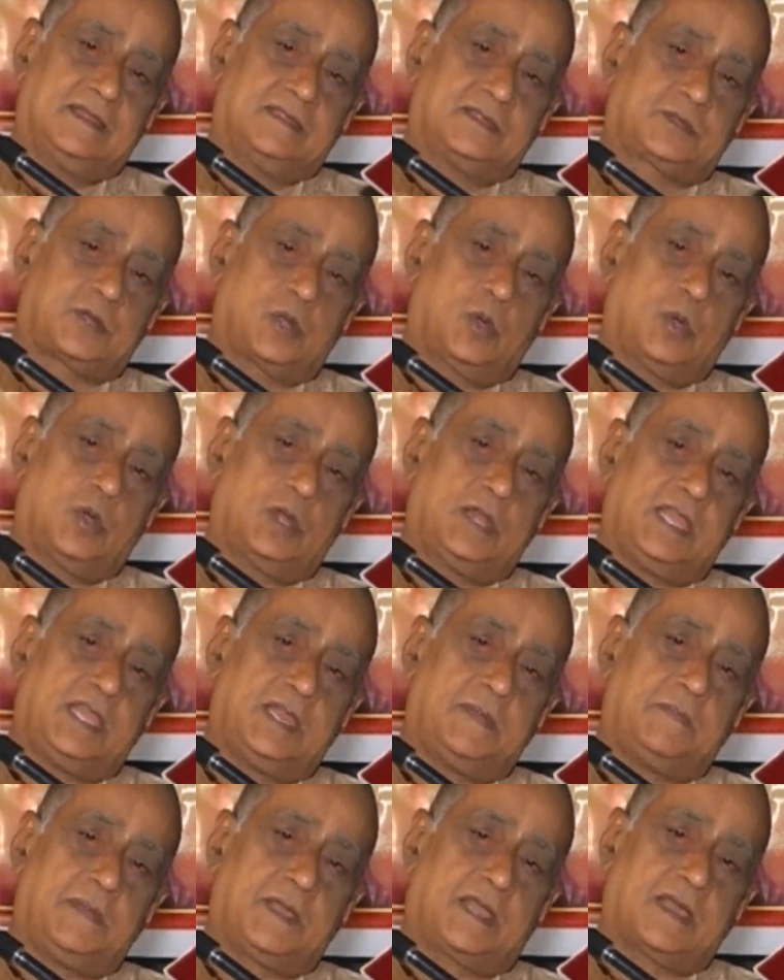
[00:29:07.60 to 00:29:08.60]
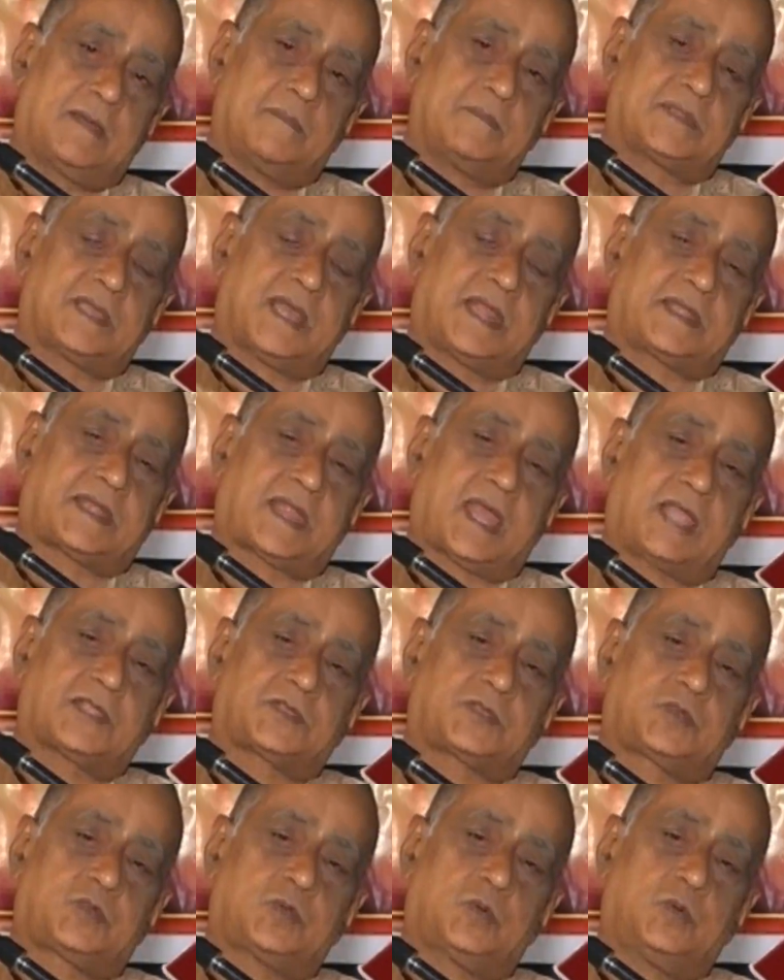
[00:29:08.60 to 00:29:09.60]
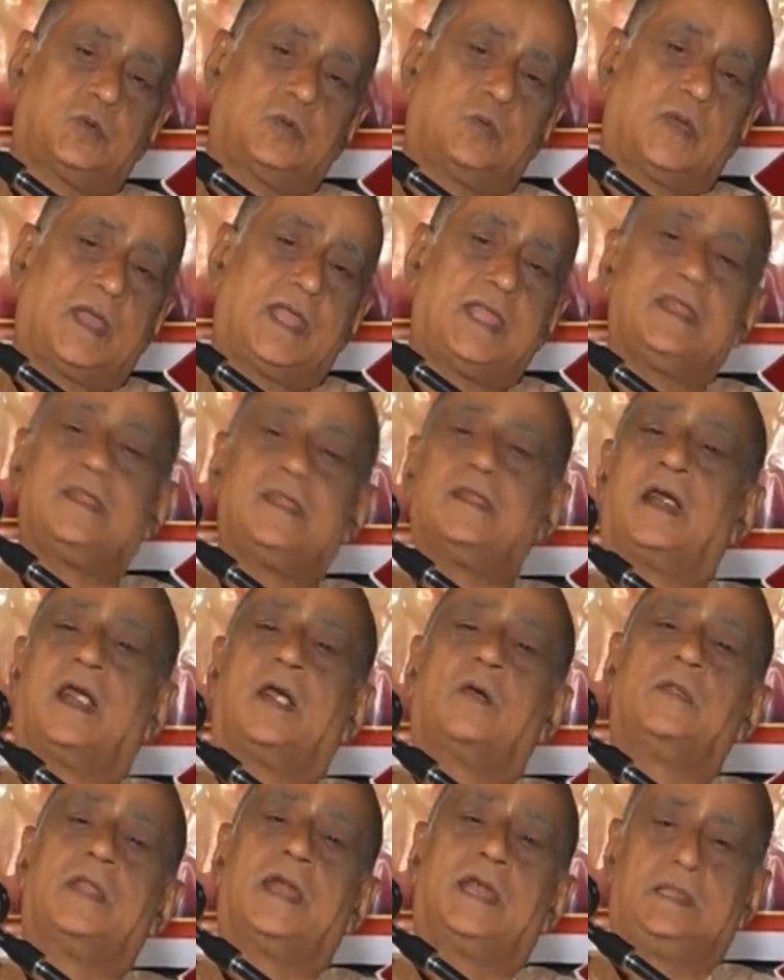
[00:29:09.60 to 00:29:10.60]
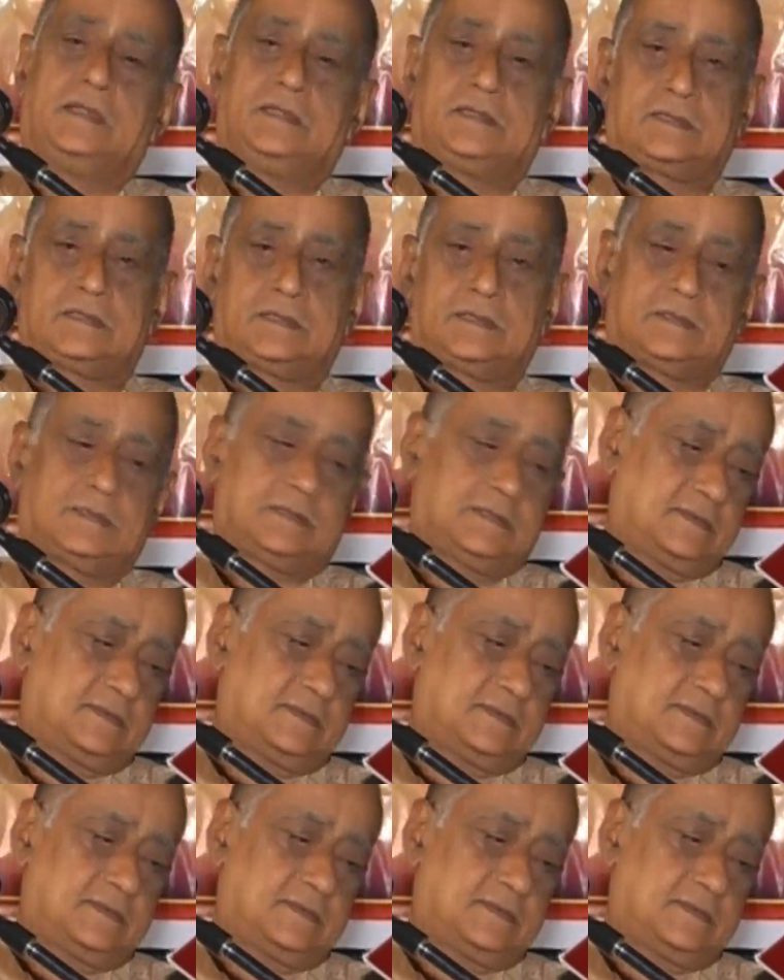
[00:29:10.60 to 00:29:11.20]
Slowly it becomes attached to how nice.